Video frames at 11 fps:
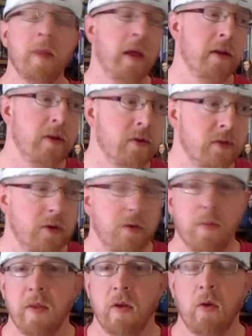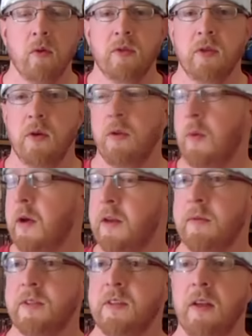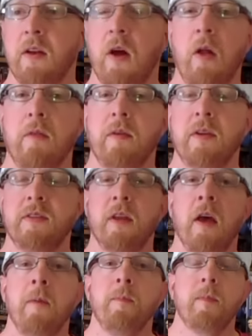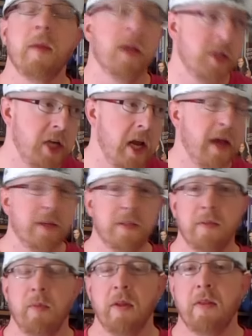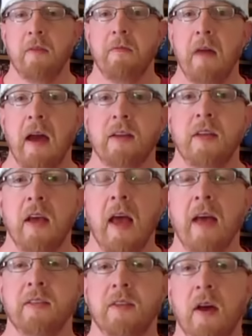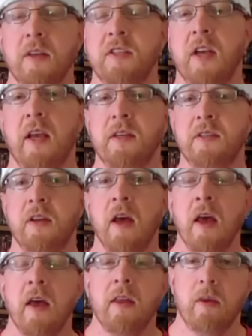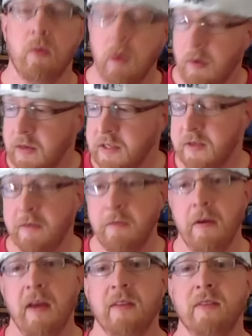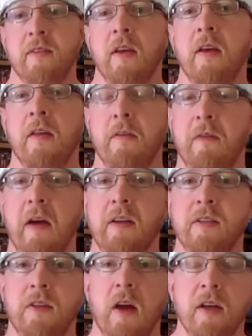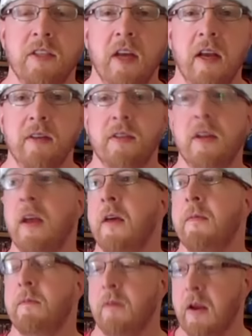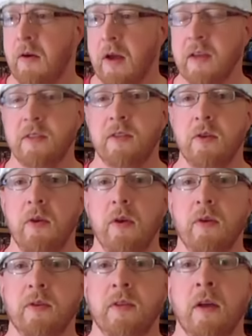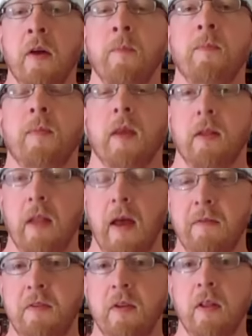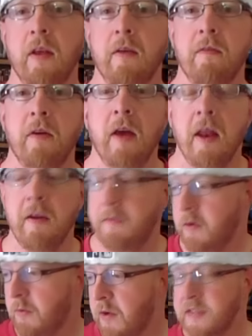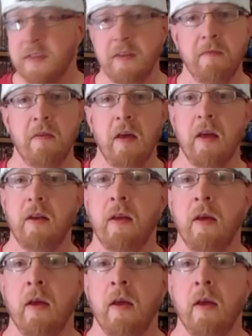And YouTube and the culture and the YWC and all of it has changed, but the fact has not changed that we're all wrestling fans. The fact has not changed. Vader has 2 years left to live, and if you're a wrestling fan,